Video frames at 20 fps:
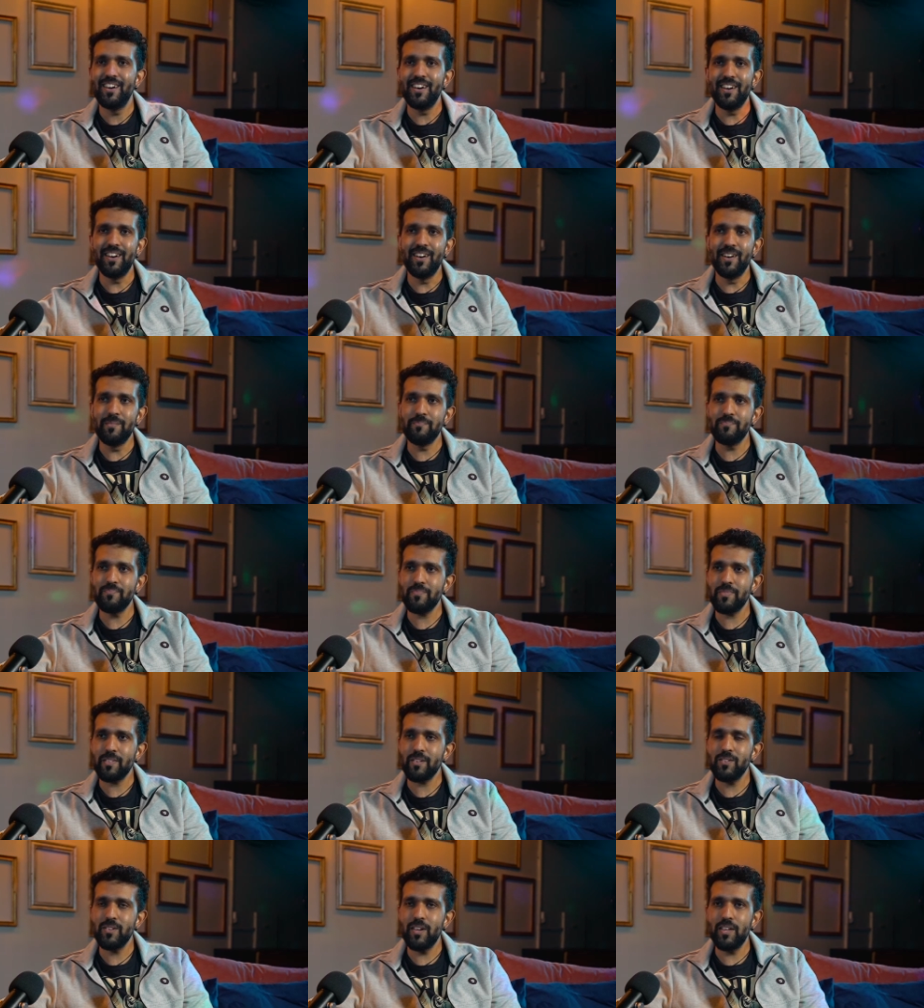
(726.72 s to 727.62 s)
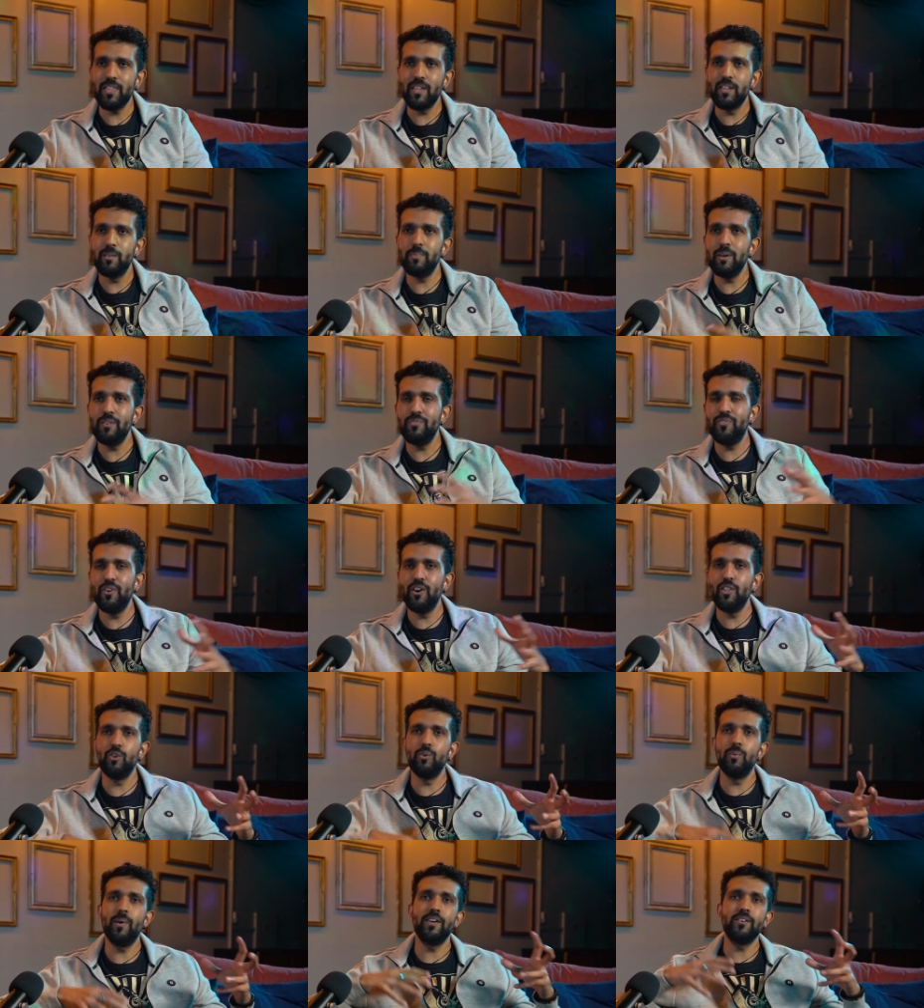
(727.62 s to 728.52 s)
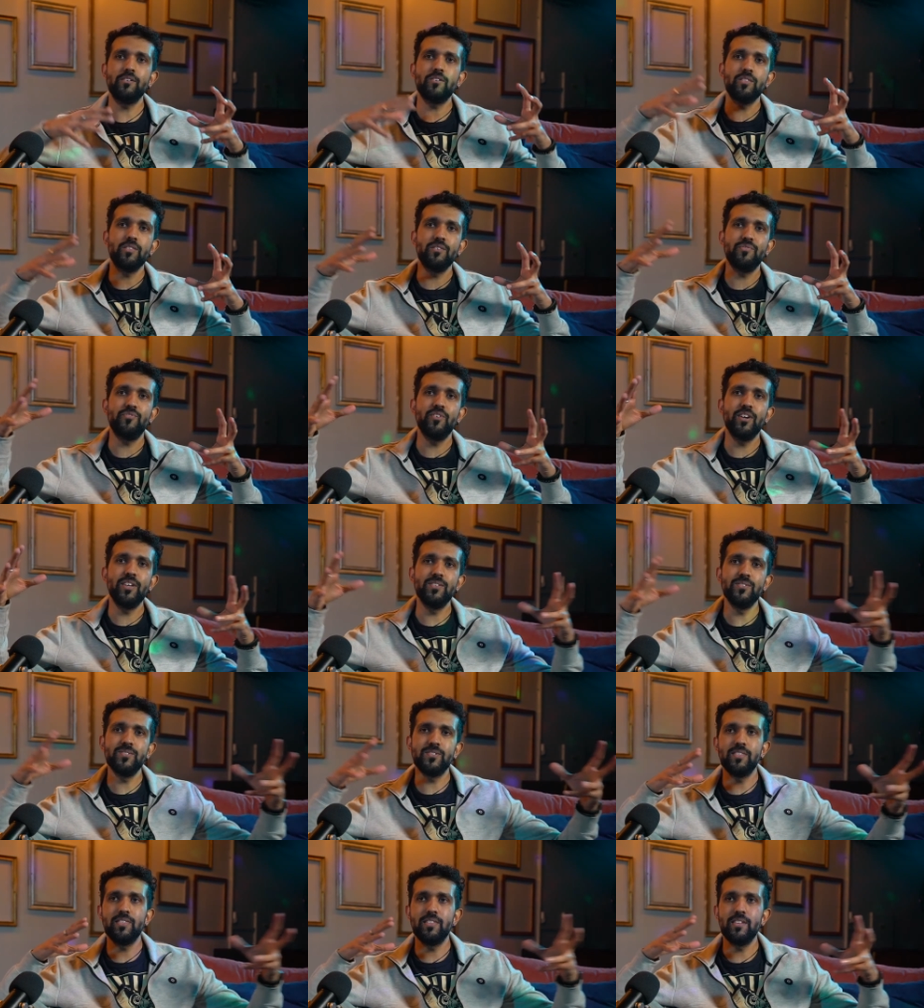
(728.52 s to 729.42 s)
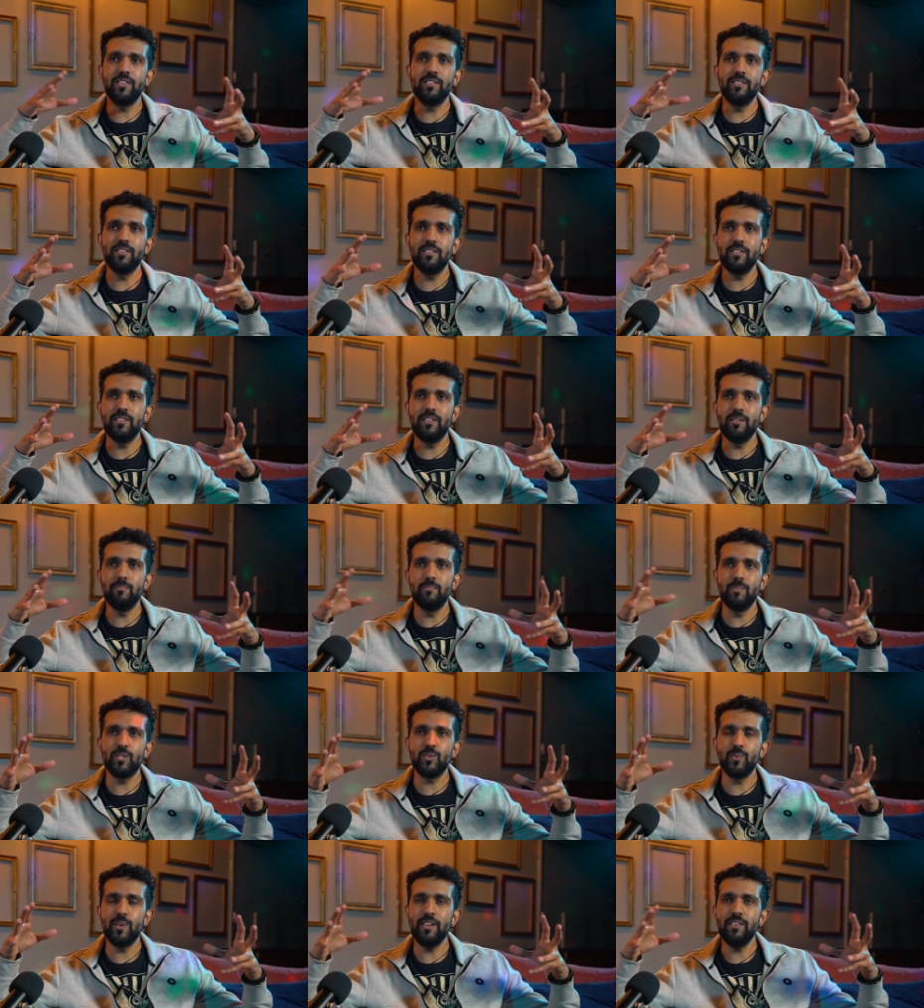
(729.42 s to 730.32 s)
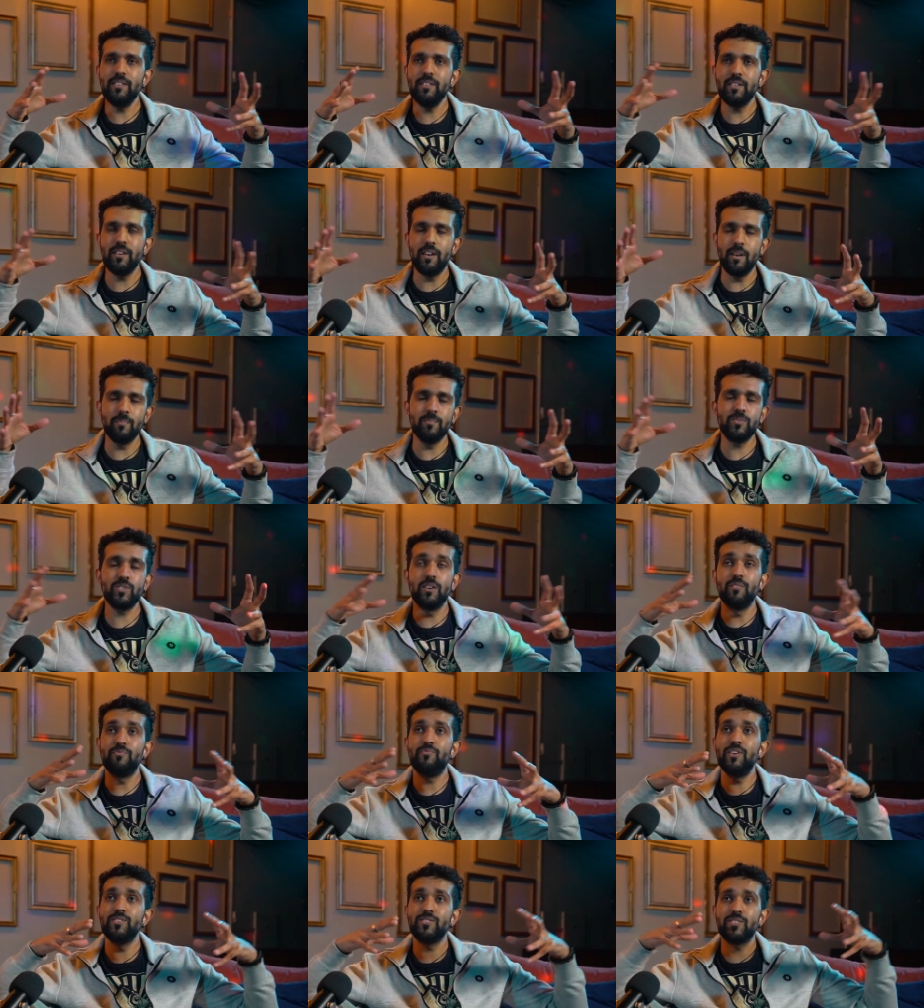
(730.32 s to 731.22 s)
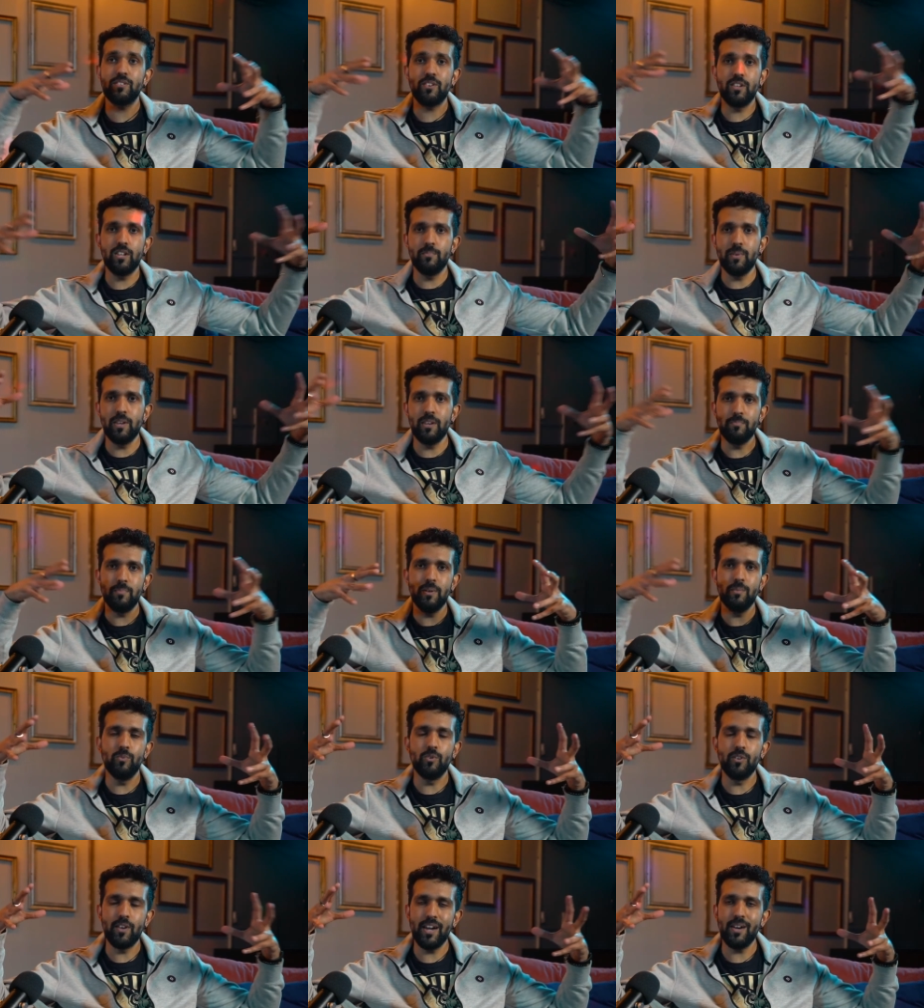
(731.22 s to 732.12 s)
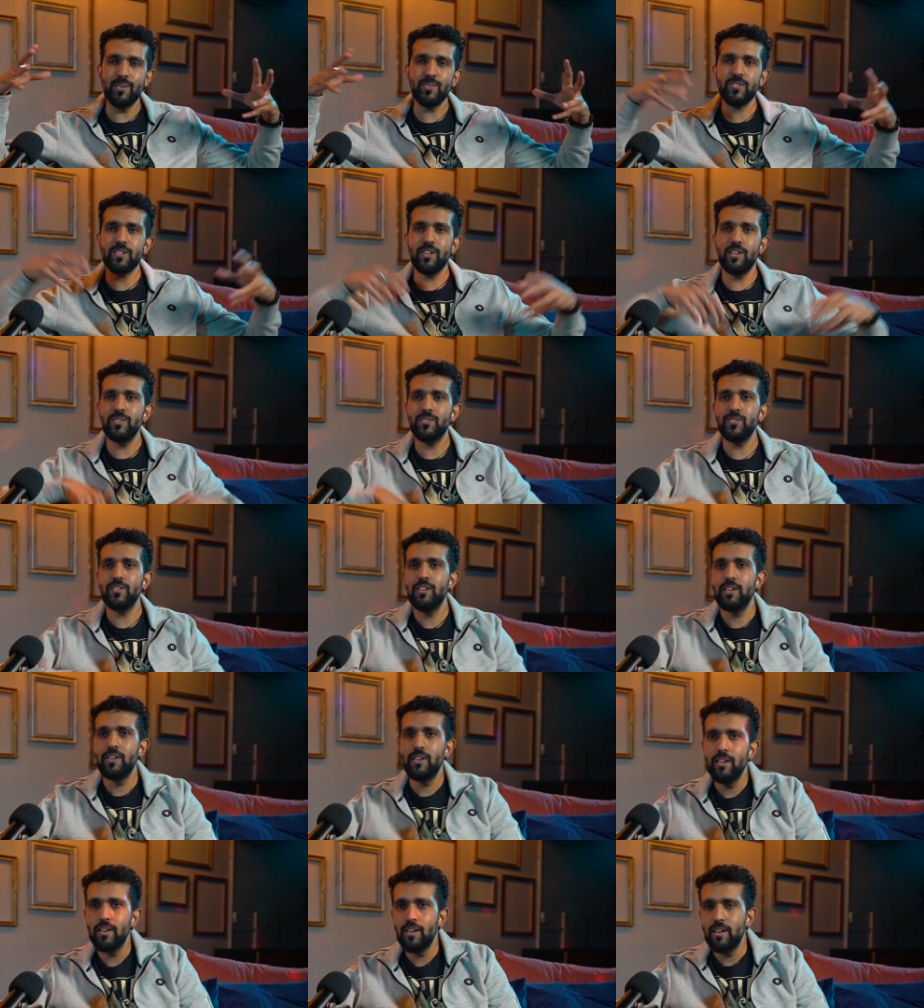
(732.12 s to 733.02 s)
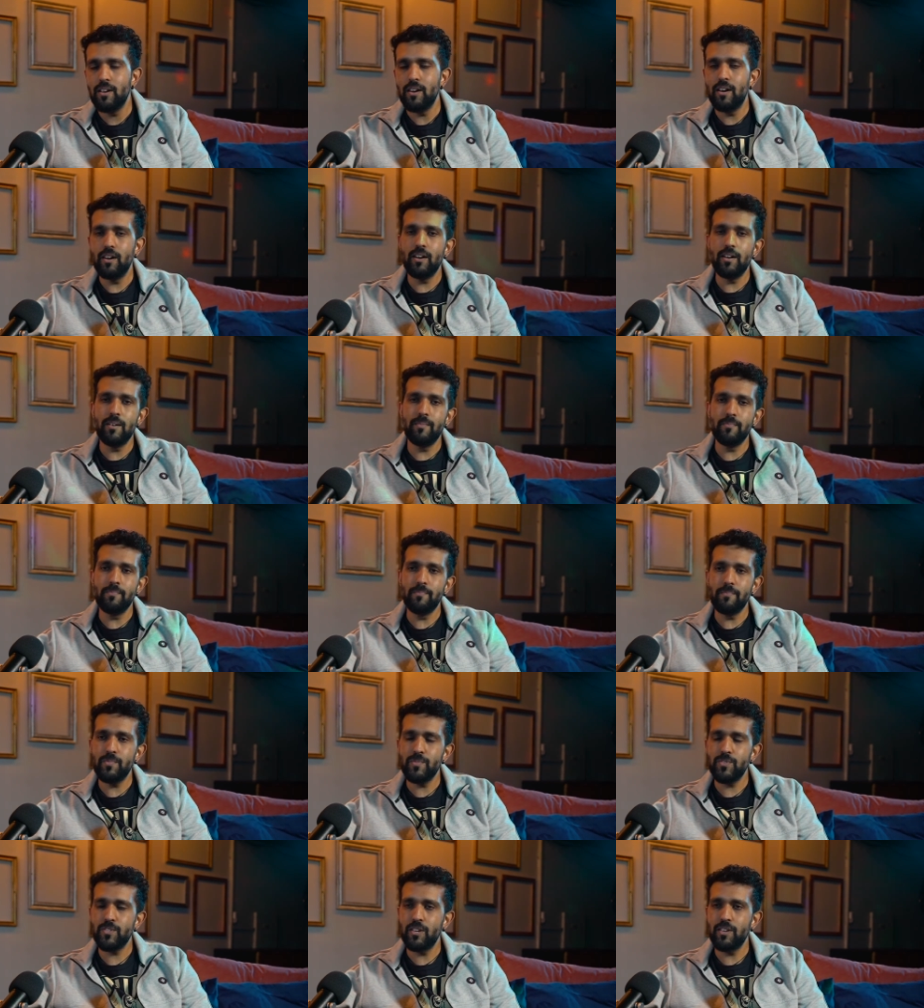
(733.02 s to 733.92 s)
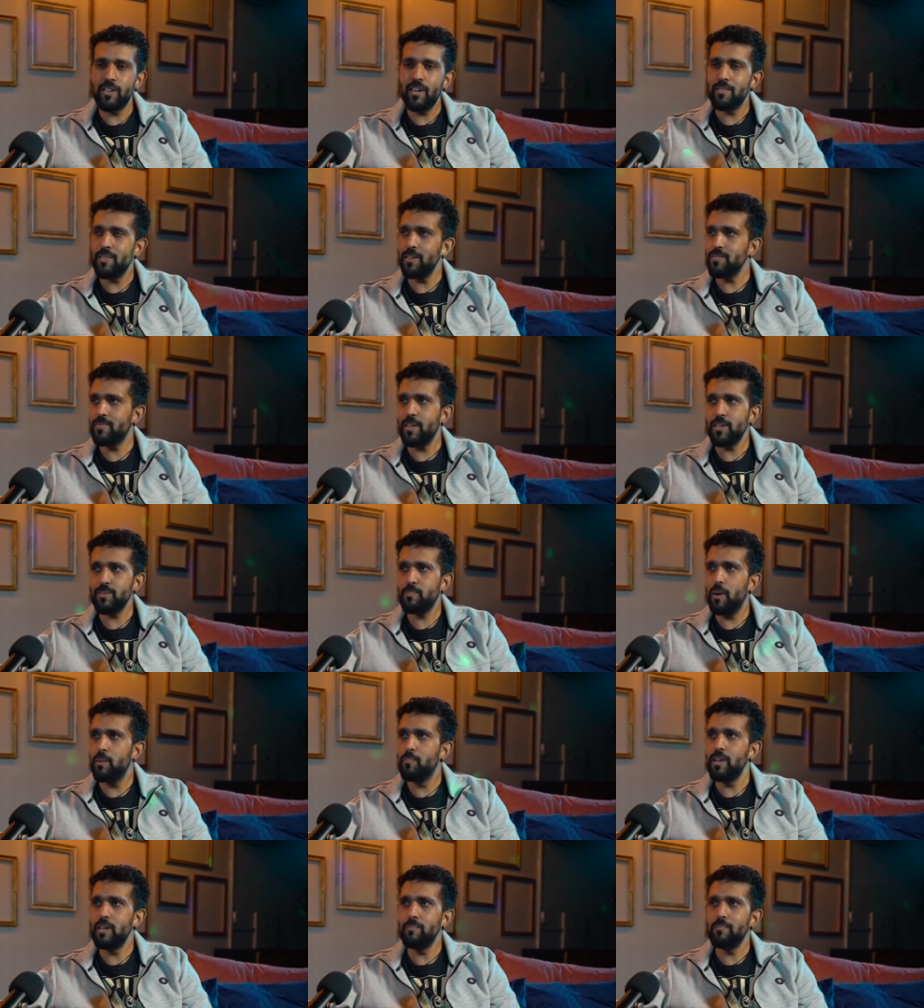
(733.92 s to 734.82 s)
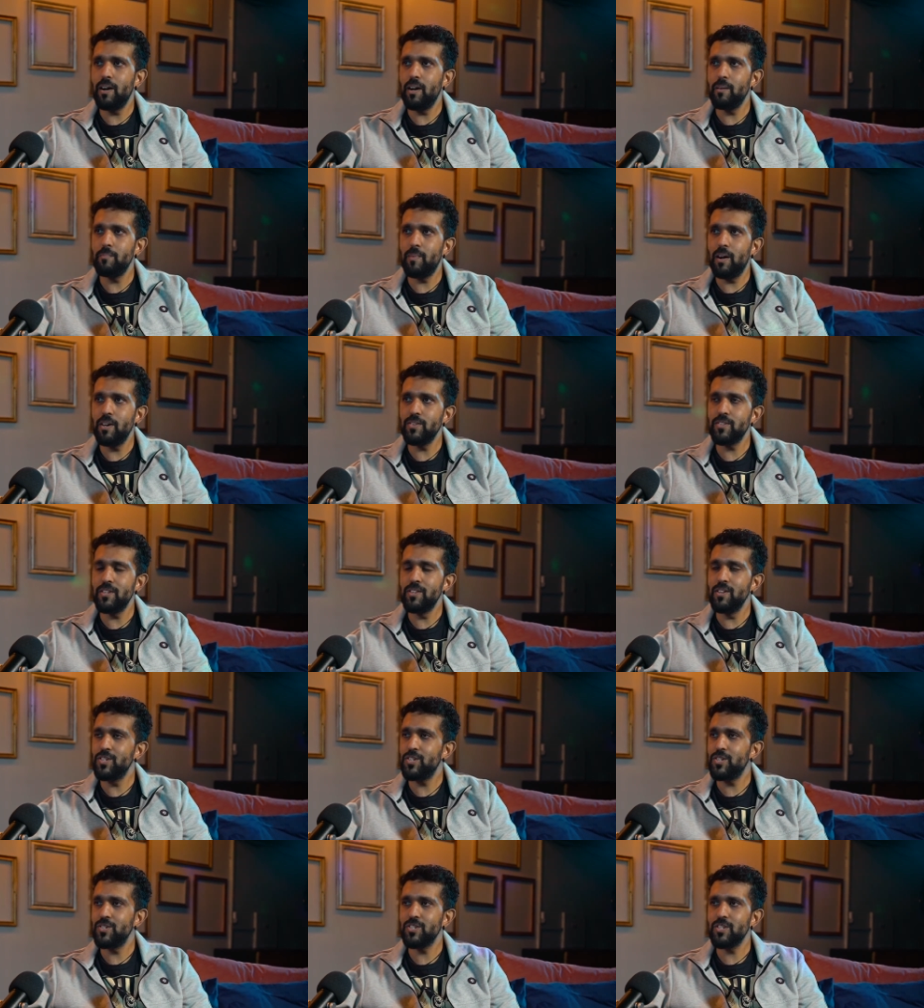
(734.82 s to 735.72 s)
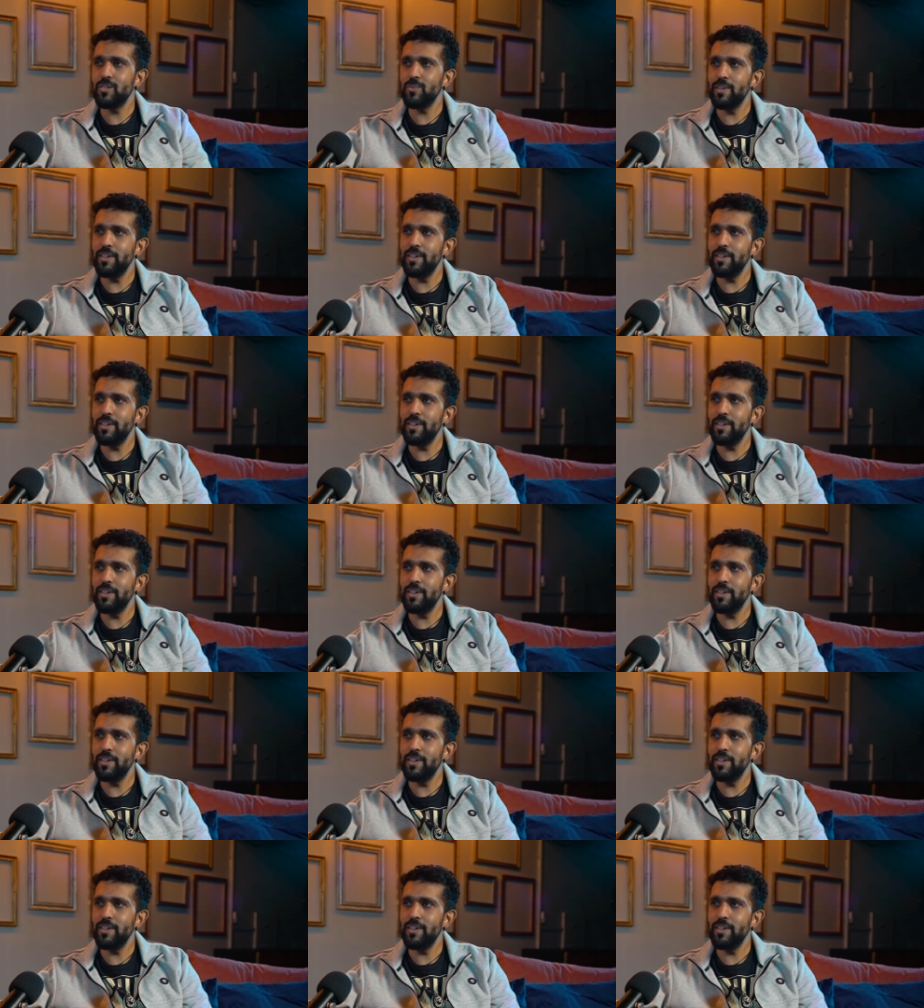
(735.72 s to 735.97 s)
Um, and then a bit further away, you've got the friends, and then in between. Um, so friends are going to be a bit more on outskirts. Um, so yeah, that, that's probably my, my solution to